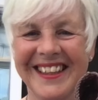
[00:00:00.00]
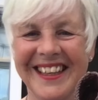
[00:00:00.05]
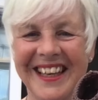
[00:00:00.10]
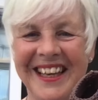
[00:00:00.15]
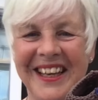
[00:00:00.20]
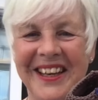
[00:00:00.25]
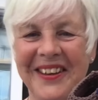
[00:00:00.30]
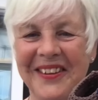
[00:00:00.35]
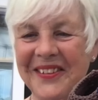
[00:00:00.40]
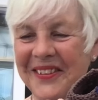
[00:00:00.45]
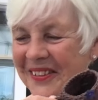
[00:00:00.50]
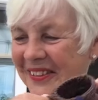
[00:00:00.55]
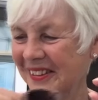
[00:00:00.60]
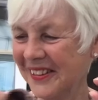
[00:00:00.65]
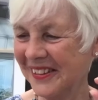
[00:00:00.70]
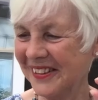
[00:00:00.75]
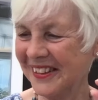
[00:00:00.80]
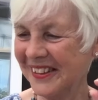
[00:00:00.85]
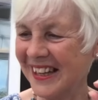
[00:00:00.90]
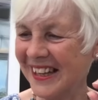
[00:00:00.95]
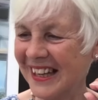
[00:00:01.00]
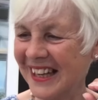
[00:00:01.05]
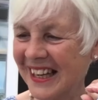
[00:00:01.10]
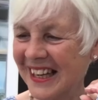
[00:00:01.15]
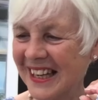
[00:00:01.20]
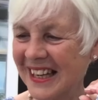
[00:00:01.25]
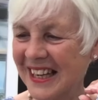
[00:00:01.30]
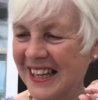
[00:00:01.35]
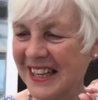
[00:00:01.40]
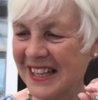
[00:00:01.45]
Cute, aren't they?
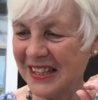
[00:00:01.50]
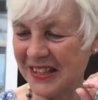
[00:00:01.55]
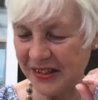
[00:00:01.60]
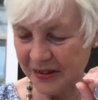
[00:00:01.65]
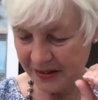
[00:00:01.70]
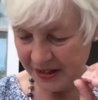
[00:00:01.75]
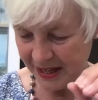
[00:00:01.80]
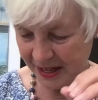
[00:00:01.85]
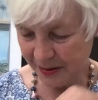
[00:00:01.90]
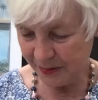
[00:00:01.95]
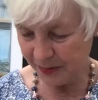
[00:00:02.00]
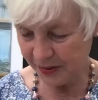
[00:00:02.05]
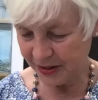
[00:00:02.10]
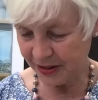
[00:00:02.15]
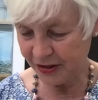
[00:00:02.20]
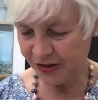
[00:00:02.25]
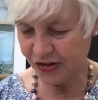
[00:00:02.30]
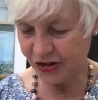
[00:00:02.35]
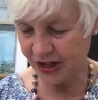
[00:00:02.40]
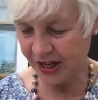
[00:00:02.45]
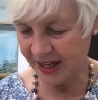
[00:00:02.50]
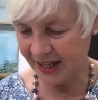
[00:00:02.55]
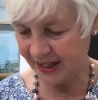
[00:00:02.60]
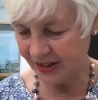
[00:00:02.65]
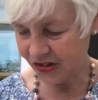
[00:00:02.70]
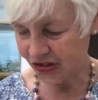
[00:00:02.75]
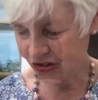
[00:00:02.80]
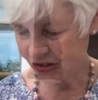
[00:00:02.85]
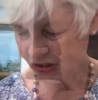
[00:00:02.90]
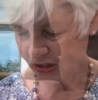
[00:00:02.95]
So they're with the
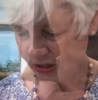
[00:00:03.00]
dress.